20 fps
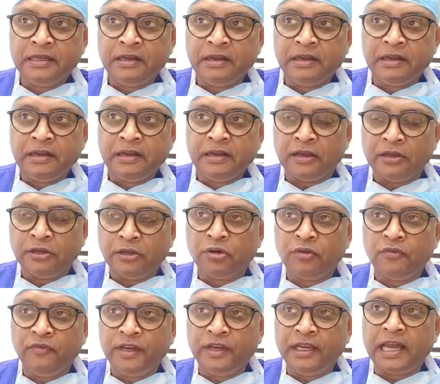
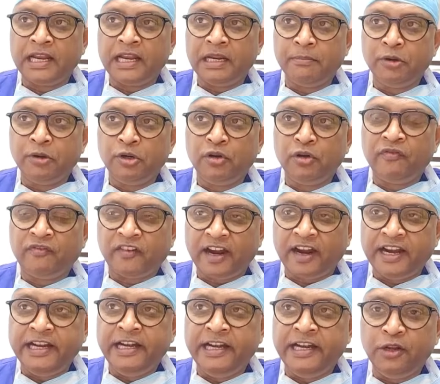we are able to
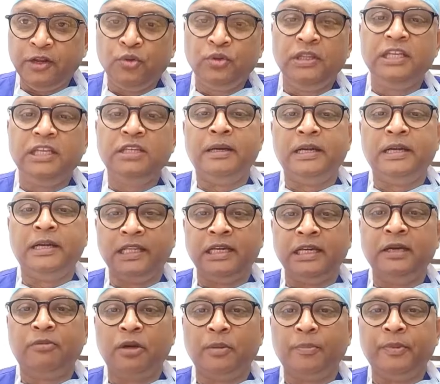fine tune these
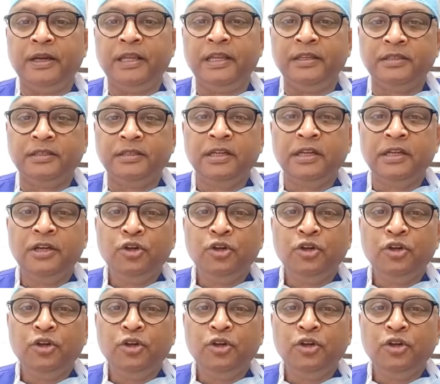material properties